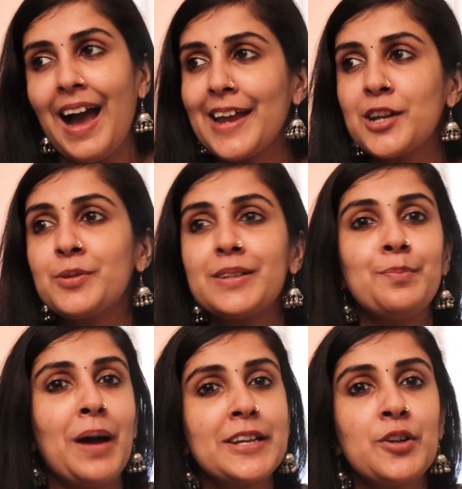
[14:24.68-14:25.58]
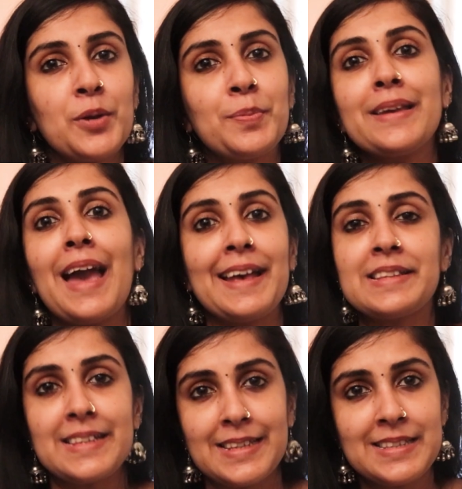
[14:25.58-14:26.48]
I know it might not be
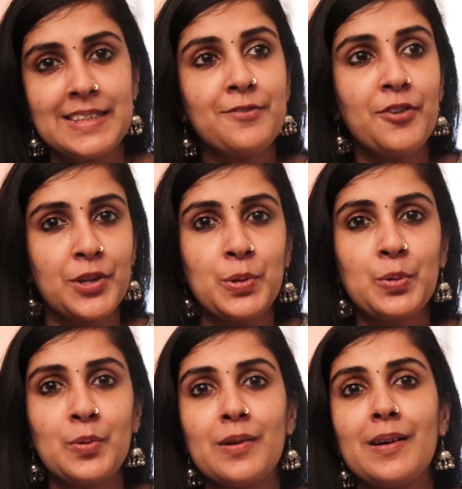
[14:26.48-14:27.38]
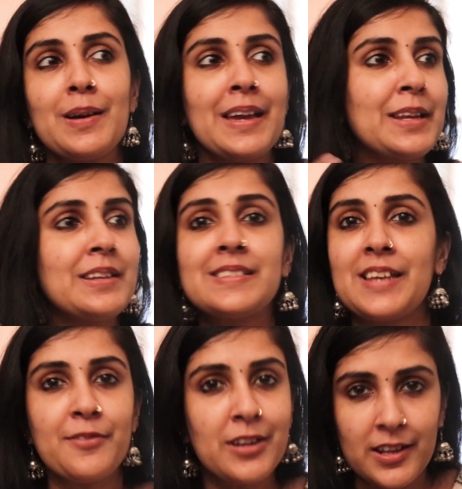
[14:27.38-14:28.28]
as easy for you in
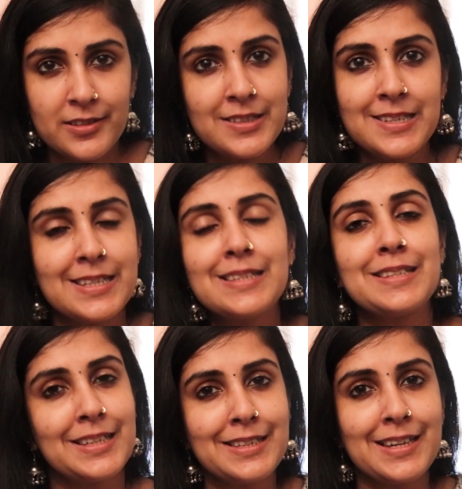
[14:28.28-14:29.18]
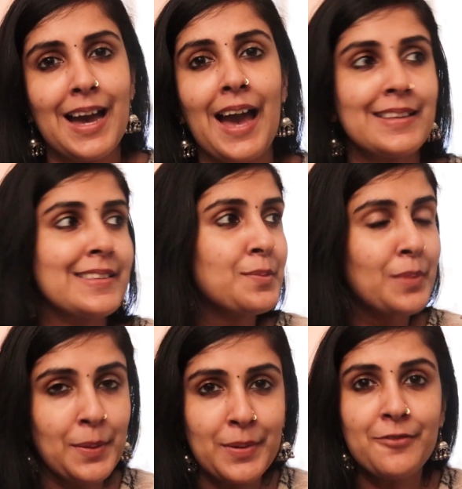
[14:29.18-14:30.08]
several other cities in India as it
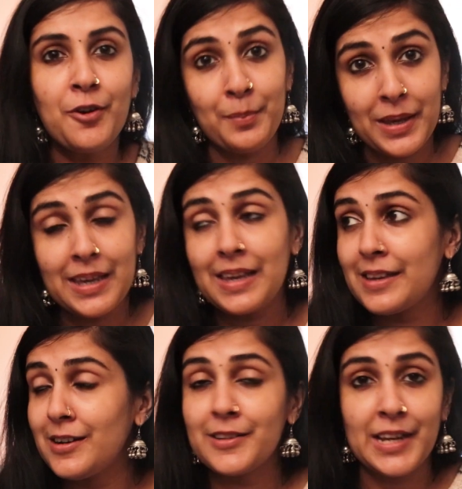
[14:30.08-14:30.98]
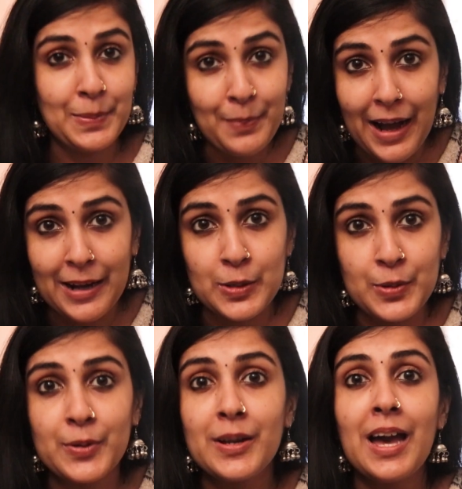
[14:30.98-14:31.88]
may be for me here in
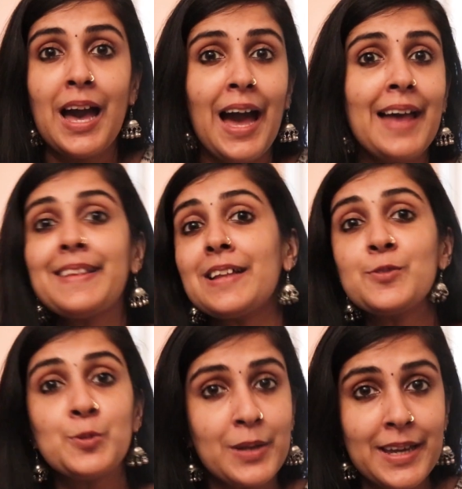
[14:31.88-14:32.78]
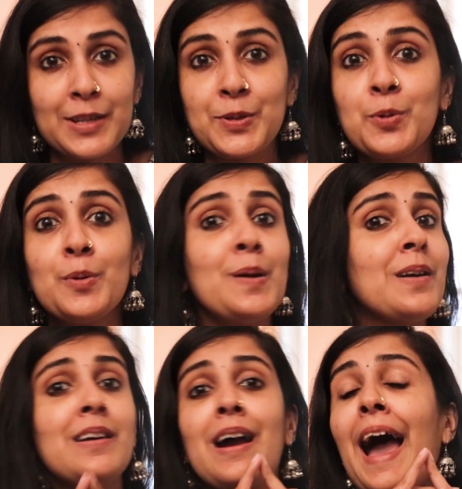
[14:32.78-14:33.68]
Bangalore, and that's okay. Do
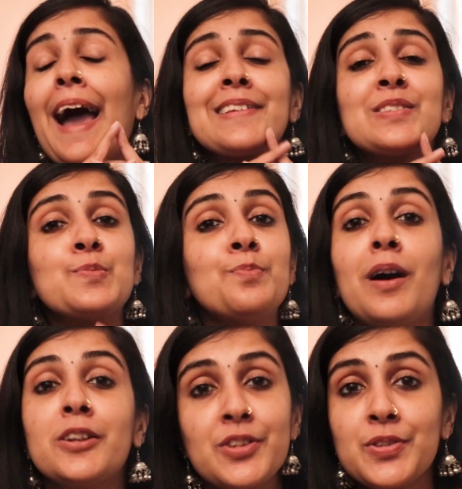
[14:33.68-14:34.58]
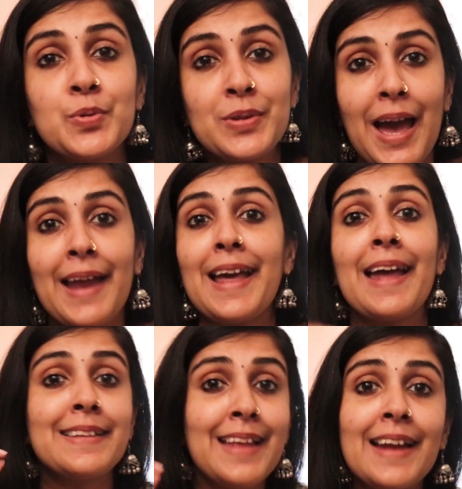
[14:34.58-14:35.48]
as much as you can,
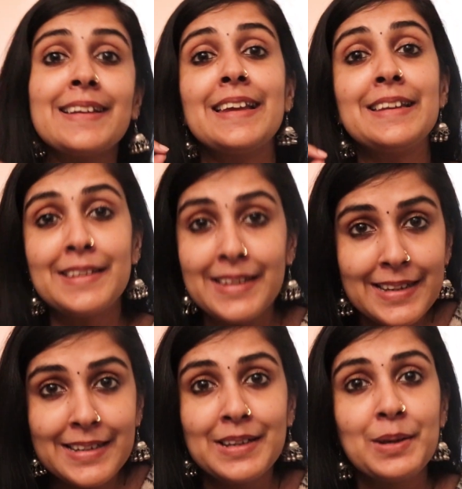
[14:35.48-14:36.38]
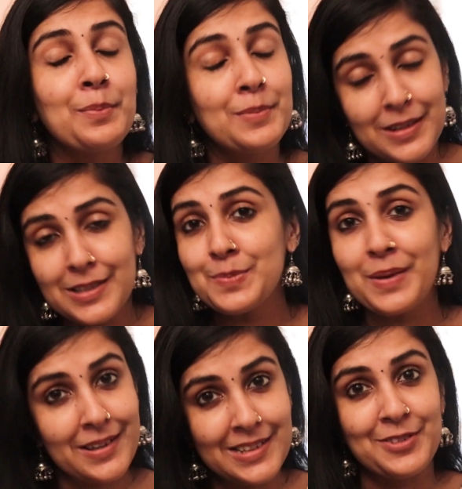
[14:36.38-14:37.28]
and that indeed does
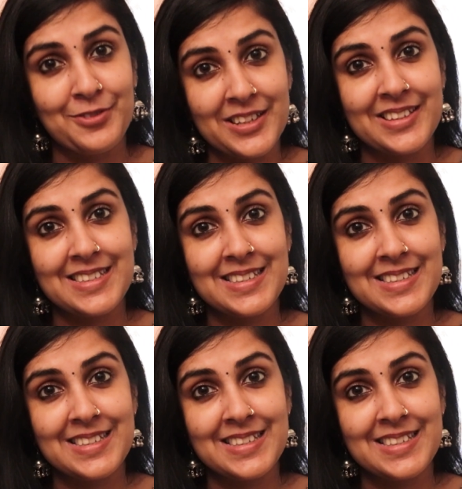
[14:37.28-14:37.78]
make a difference.